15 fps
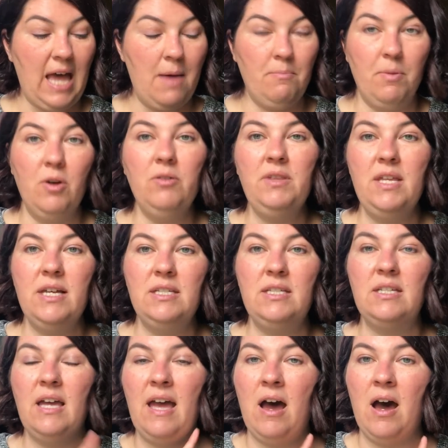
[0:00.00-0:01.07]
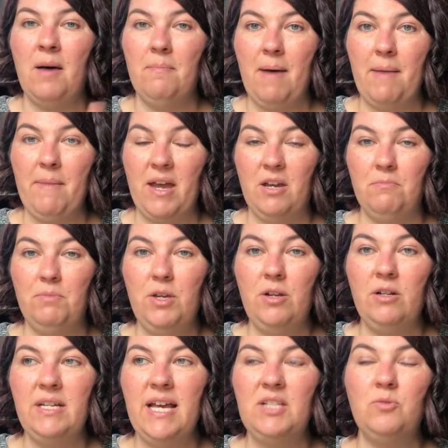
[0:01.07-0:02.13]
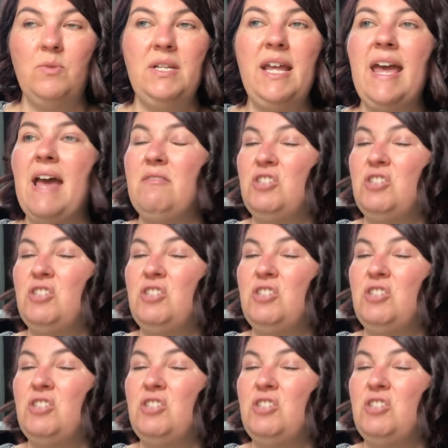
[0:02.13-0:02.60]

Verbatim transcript: I burned this uh, by my computer desk one day.